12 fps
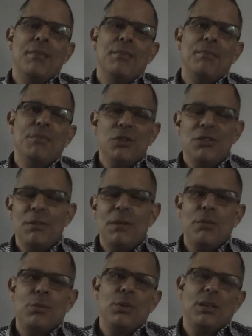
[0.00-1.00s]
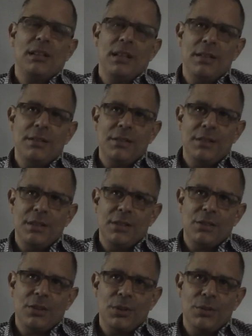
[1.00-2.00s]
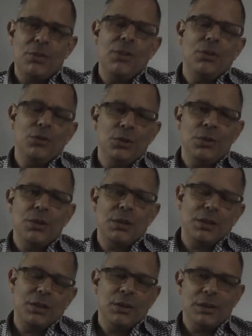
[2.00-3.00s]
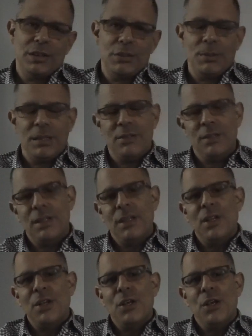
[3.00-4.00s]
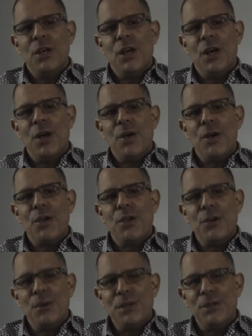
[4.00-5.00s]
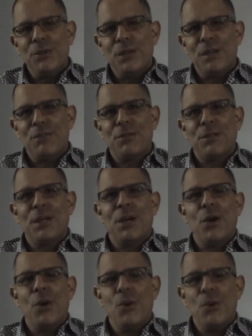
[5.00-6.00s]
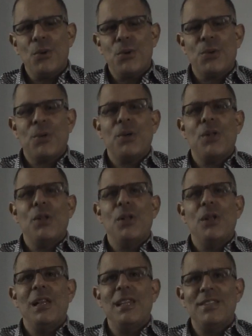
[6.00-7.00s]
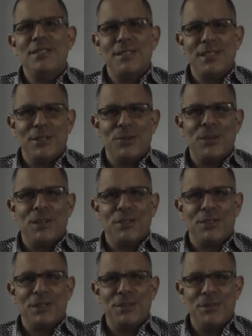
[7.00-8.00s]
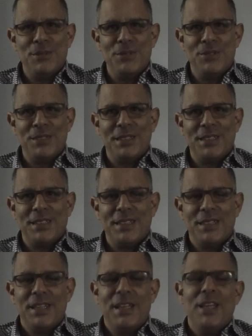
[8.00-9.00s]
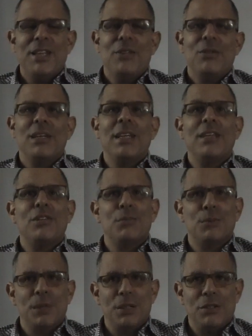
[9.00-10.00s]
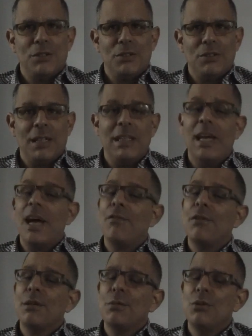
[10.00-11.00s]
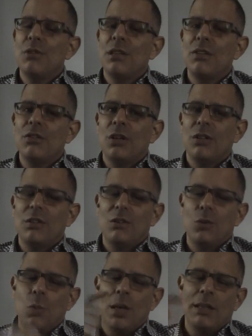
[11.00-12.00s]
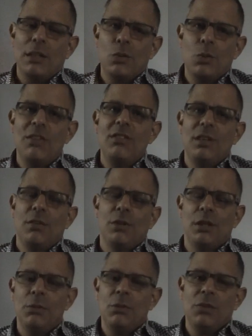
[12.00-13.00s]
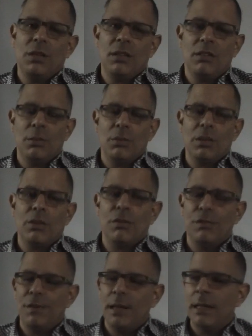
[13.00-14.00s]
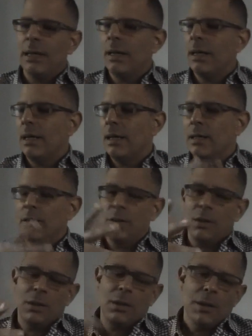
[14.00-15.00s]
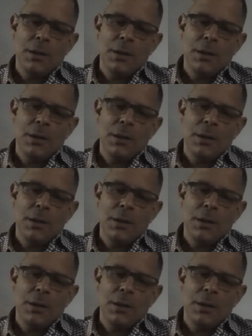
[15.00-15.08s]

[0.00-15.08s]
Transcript: mostly based between Atlanta and the East Coast, New York and all that space, going to Africa or listening to African music to get inspirations. And African music is not in the way that we see African music in terms like the fela and the